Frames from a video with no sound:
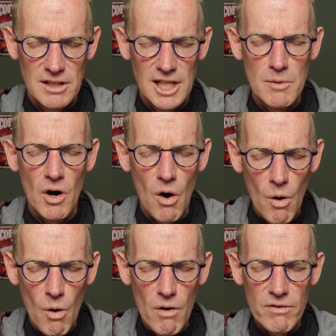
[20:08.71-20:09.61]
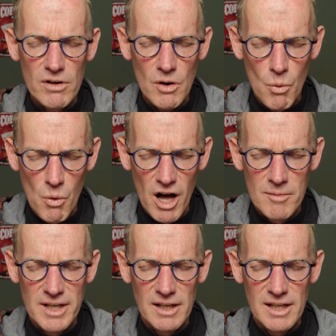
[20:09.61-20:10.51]
You are
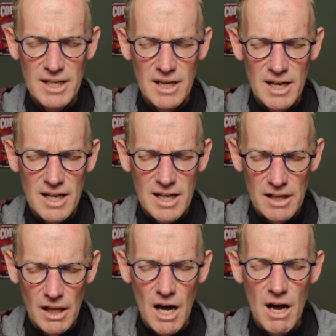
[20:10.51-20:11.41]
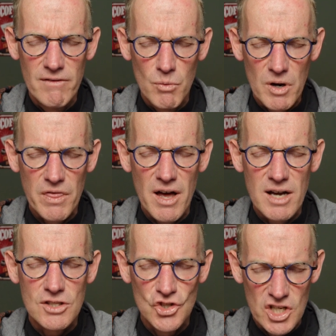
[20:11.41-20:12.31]
overwhelmingly in love with
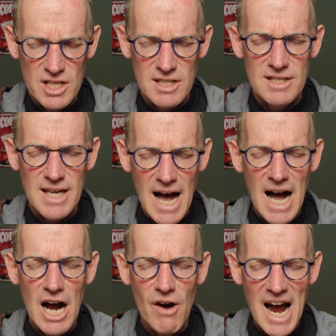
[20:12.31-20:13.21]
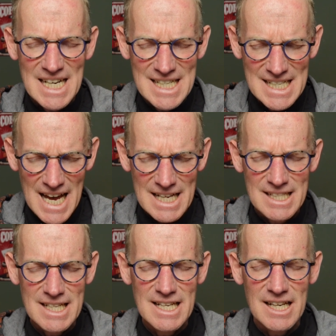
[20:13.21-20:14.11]
us, Jesus. Our
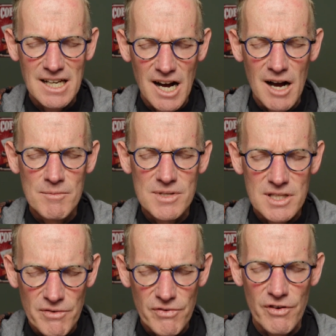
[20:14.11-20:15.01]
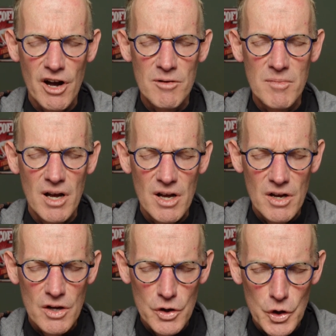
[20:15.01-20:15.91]
identity comes from
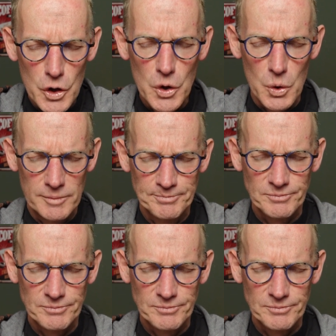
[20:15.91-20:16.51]
you.